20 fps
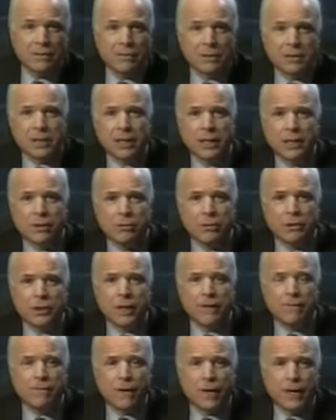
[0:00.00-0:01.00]
What the hell was
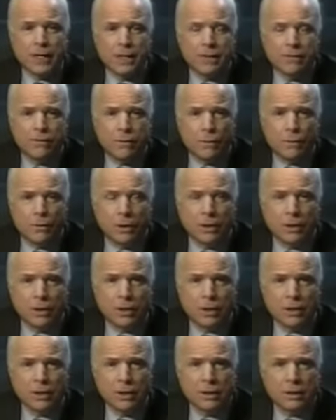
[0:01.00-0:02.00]
I fighting for?
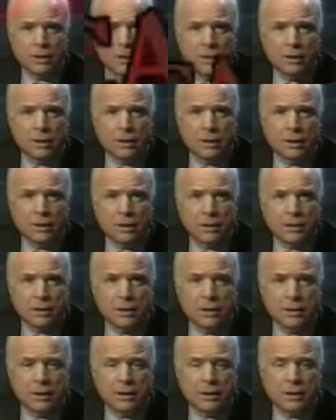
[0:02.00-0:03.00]
Hey,
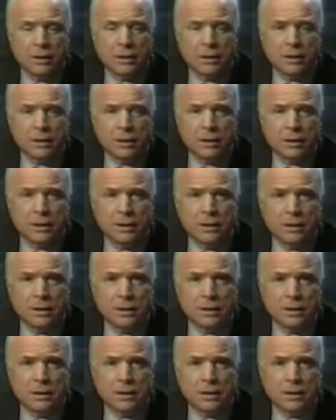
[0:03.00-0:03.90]
you see?